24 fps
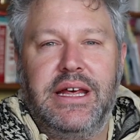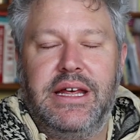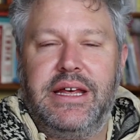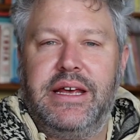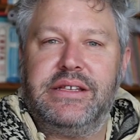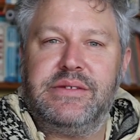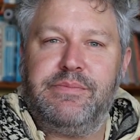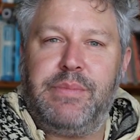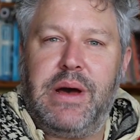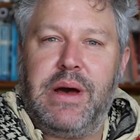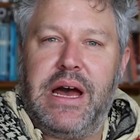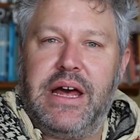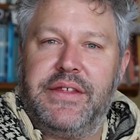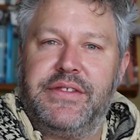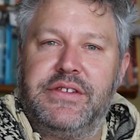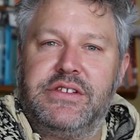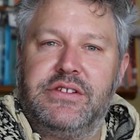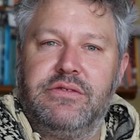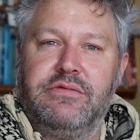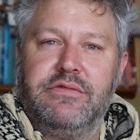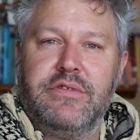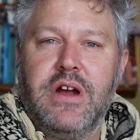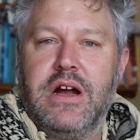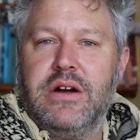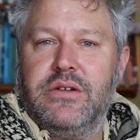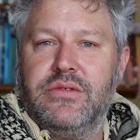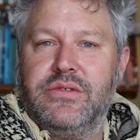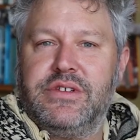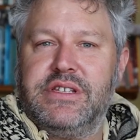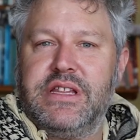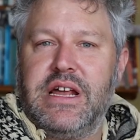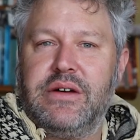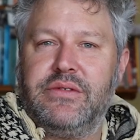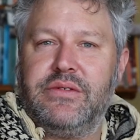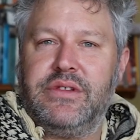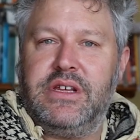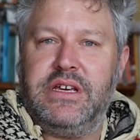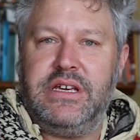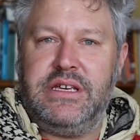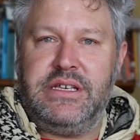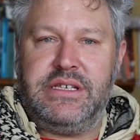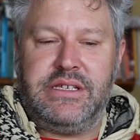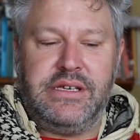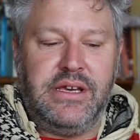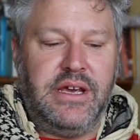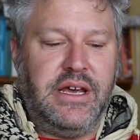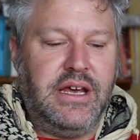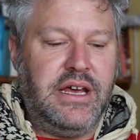It's paths and roads. Now,
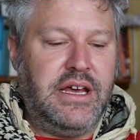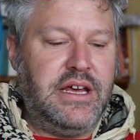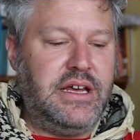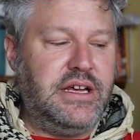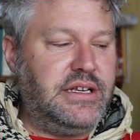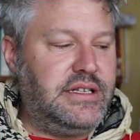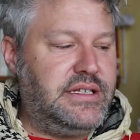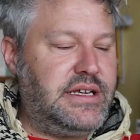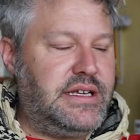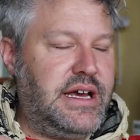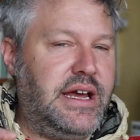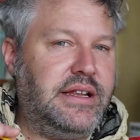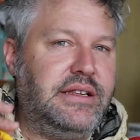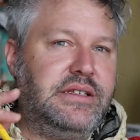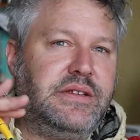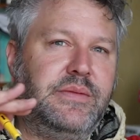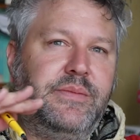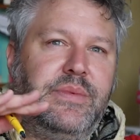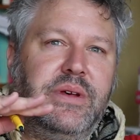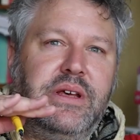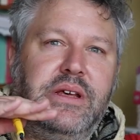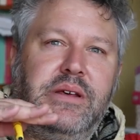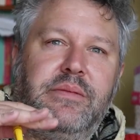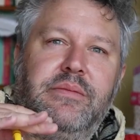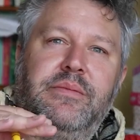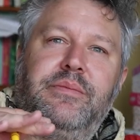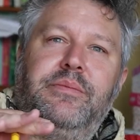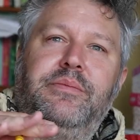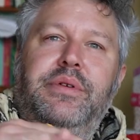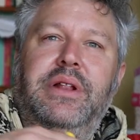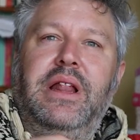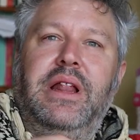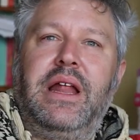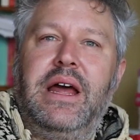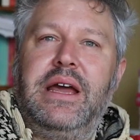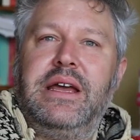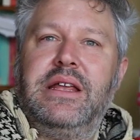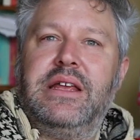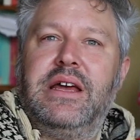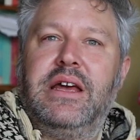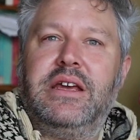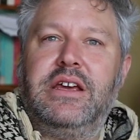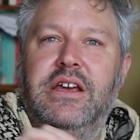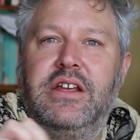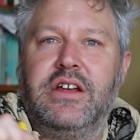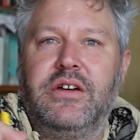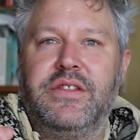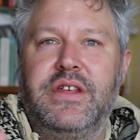these tend to be
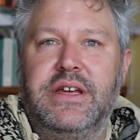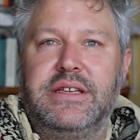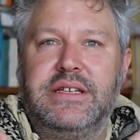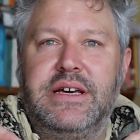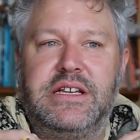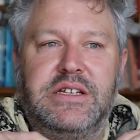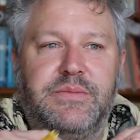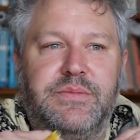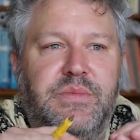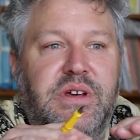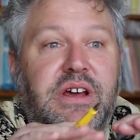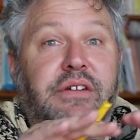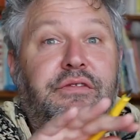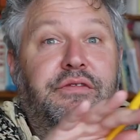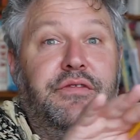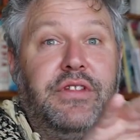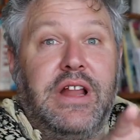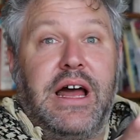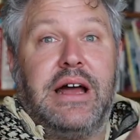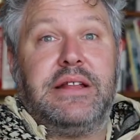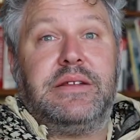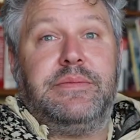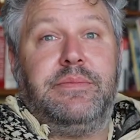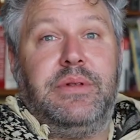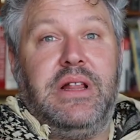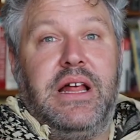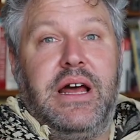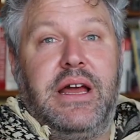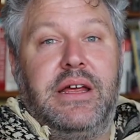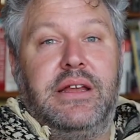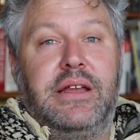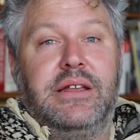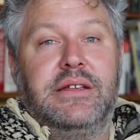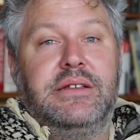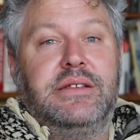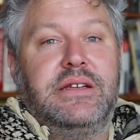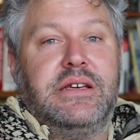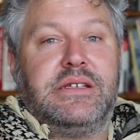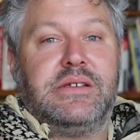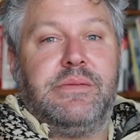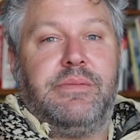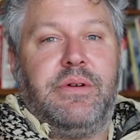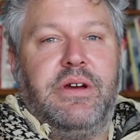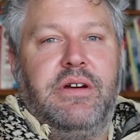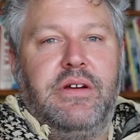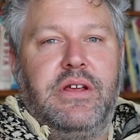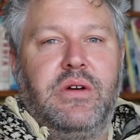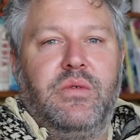planar, they tend to be a flat plane
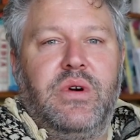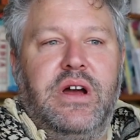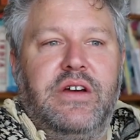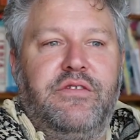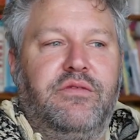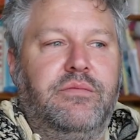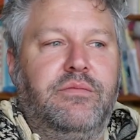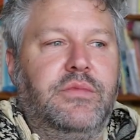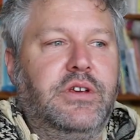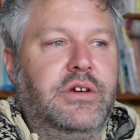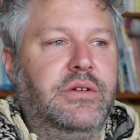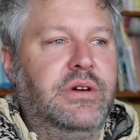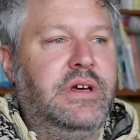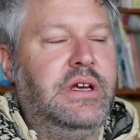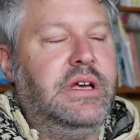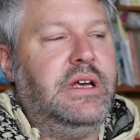disappearing away from you.